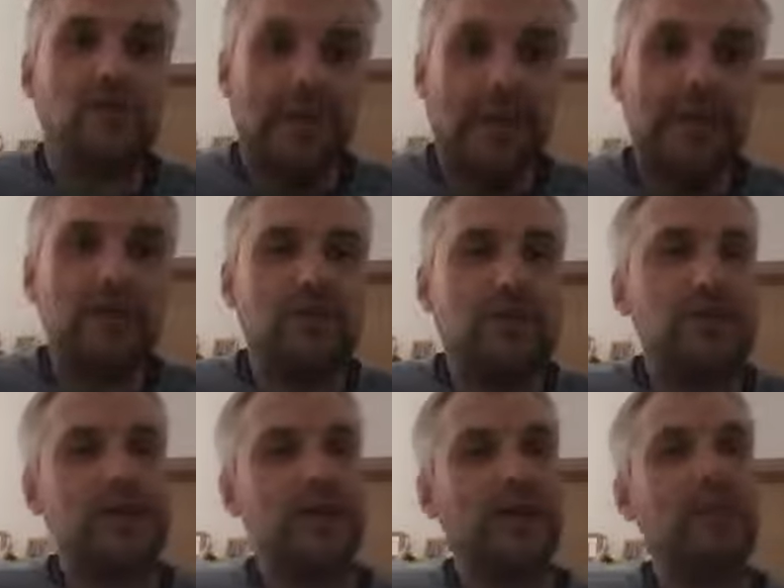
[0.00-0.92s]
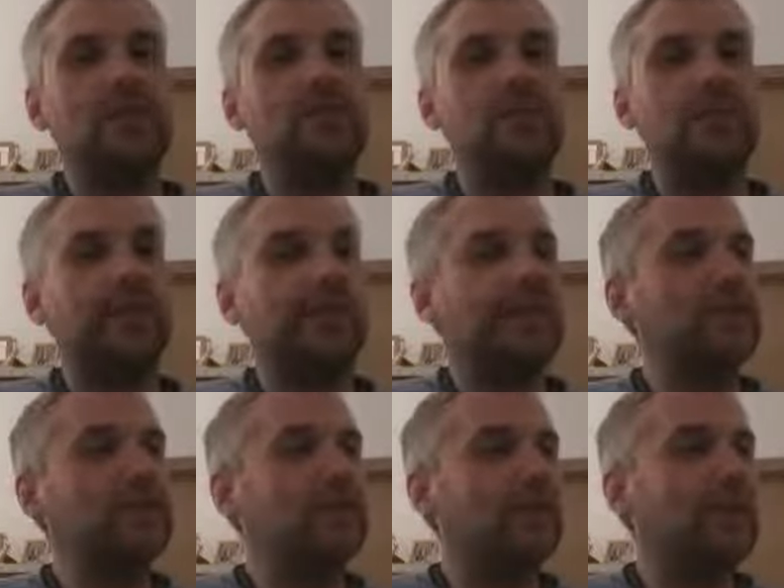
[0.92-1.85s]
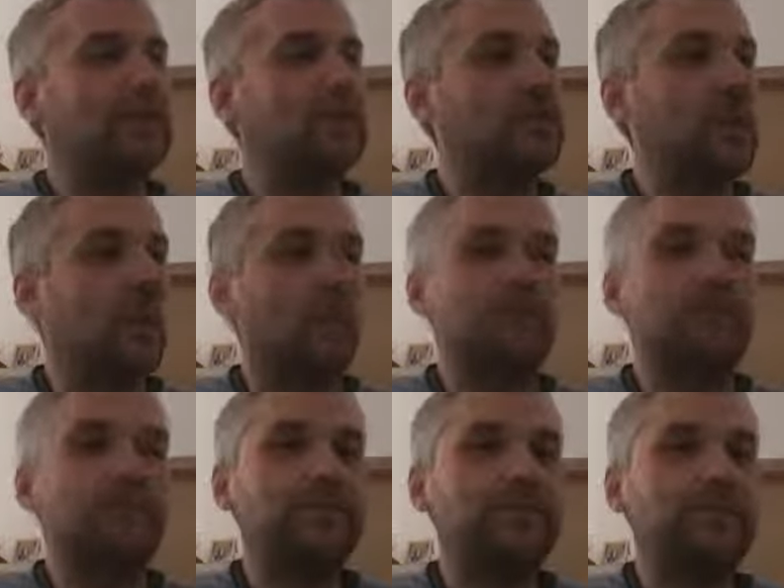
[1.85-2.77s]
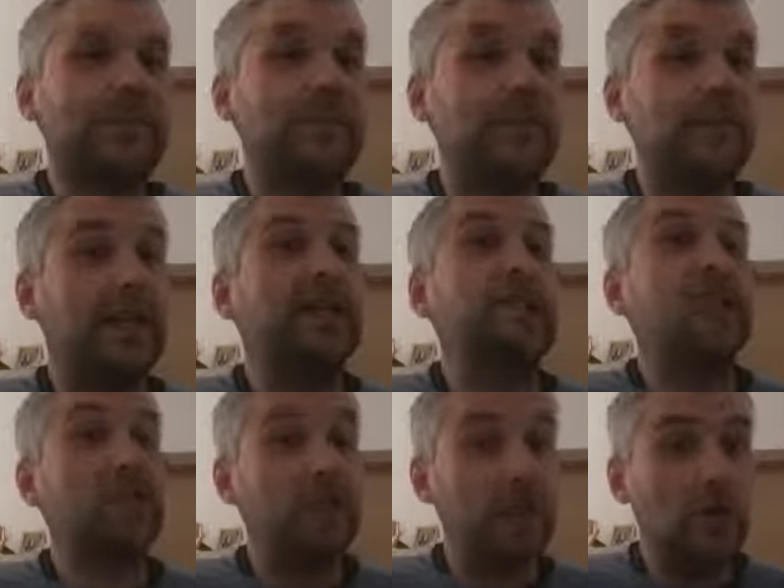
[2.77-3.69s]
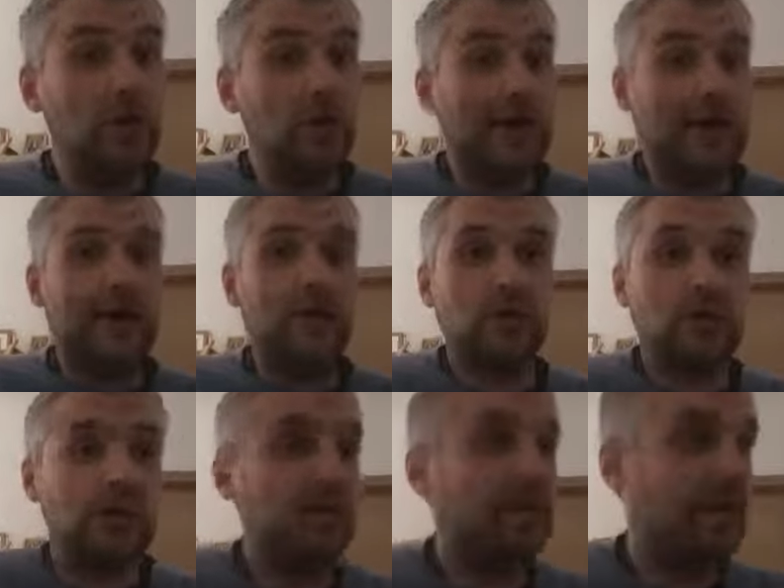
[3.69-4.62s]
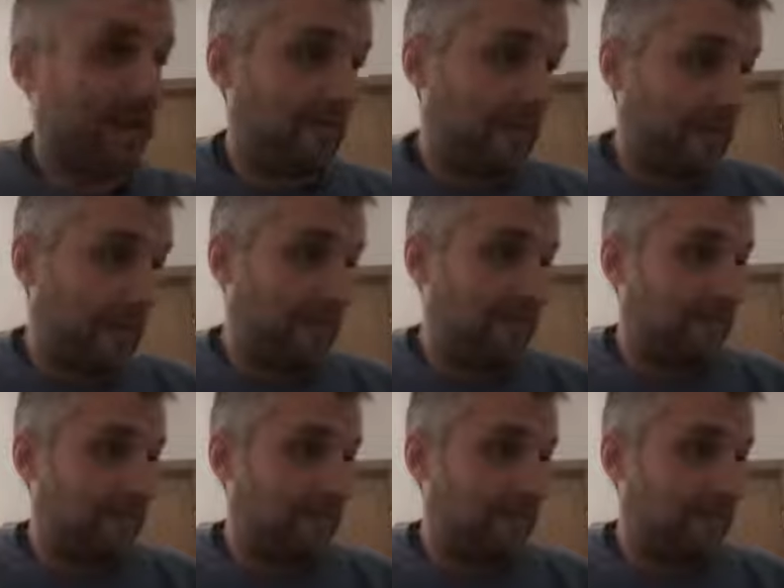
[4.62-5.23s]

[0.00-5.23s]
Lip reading: try and test again and try and guess again. So leaders know how to navigate.